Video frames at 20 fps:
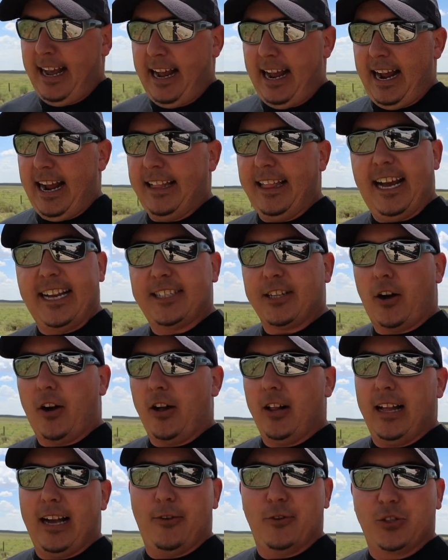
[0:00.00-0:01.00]
And that's
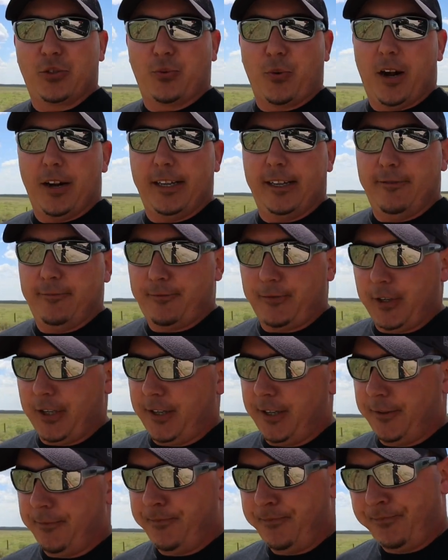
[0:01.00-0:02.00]
all I was running
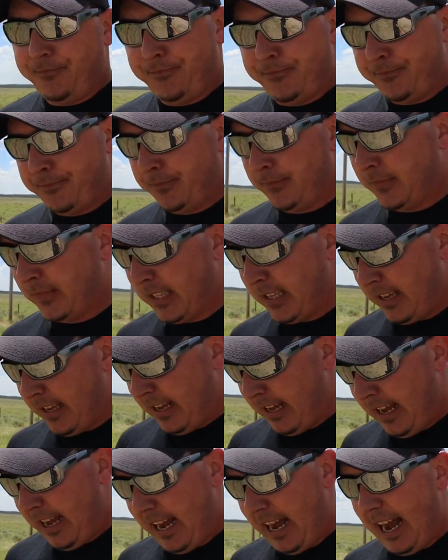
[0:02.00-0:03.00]
for.
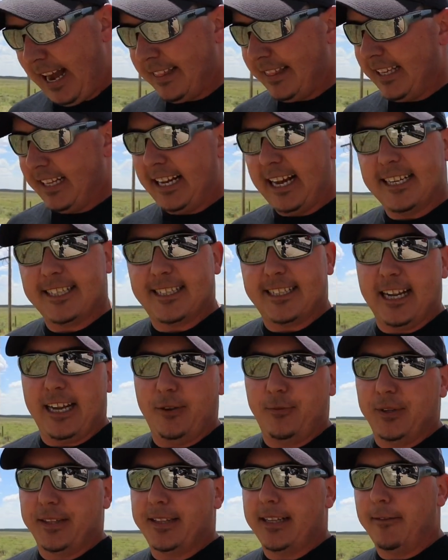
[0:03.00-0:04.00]
I think I
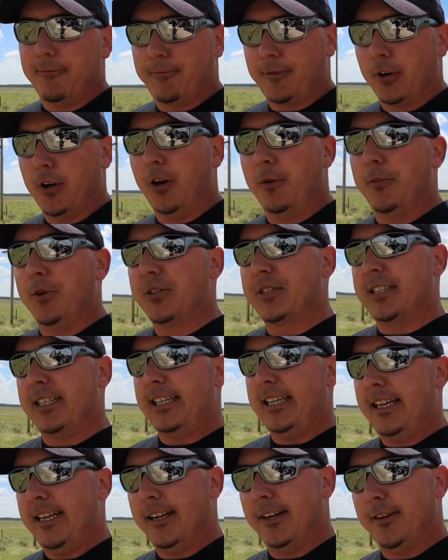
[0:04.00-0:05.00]
stayed with them for almost a
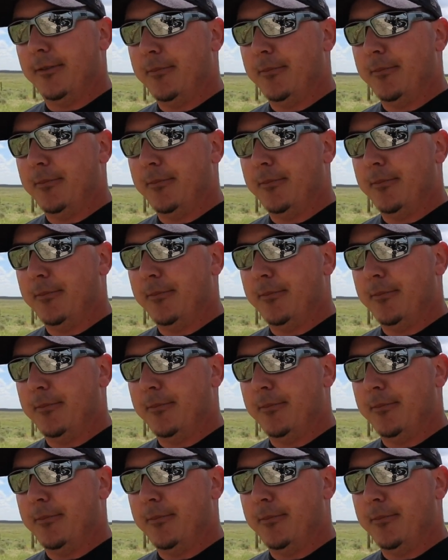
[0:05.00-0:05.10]
year,